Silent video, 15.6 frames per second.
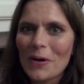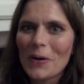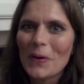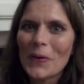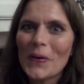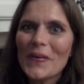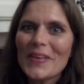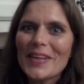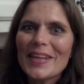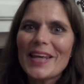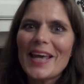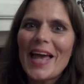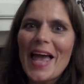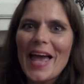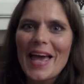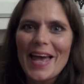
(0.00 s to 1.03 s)

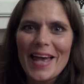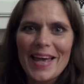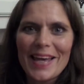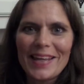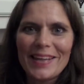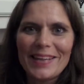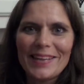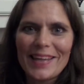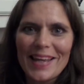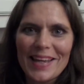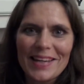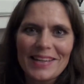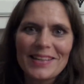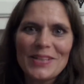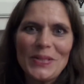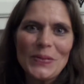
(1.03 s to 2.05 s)
And then you can
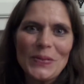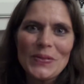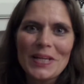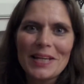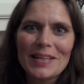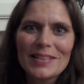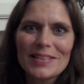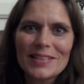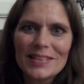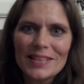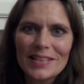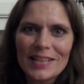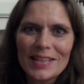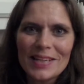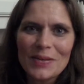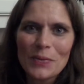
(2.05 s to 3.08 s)
see what
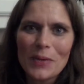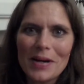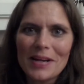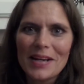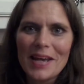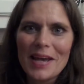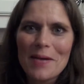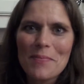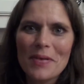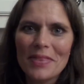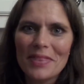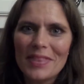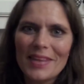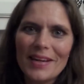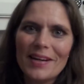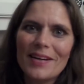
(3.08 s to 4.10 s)
happened there.
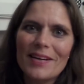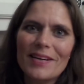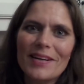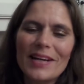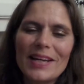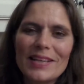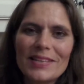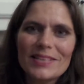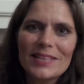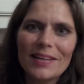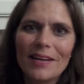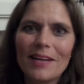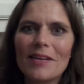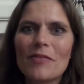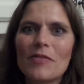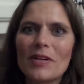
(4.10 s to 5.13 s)
It's a lot of fun to
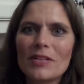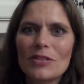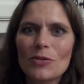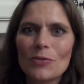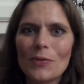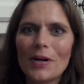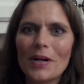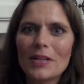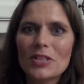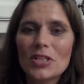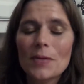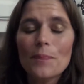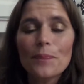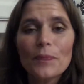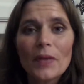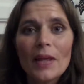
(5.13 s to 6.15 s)
watch.
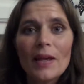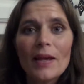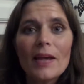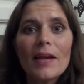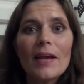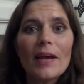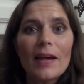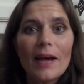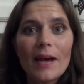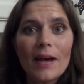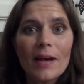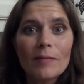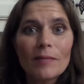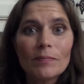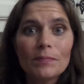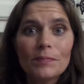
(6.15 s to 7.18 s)
If you want to
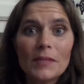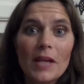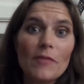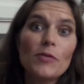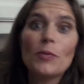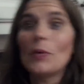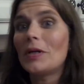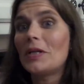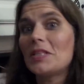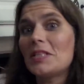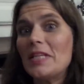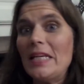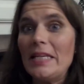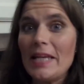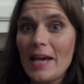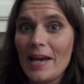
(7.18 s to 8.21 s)
see that, or
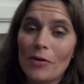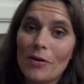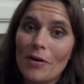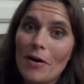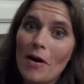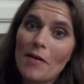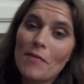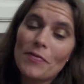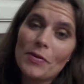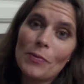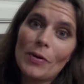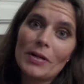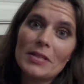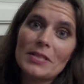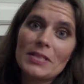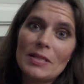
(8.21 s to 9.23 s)
if you want to see
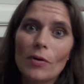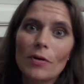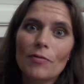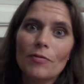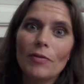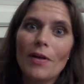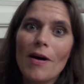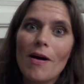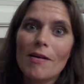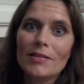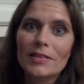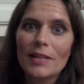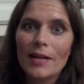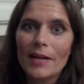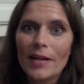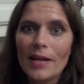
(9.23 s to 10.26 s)
more vlogs like
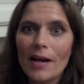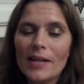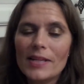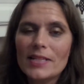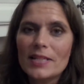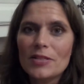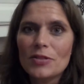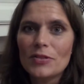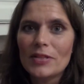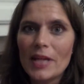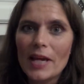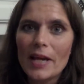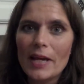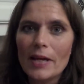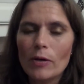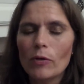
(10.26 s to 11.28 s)
I did today,
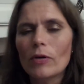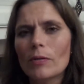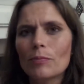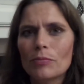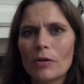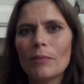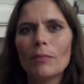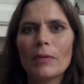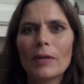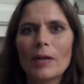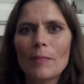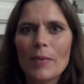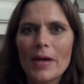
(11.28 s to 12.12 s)
or probably better,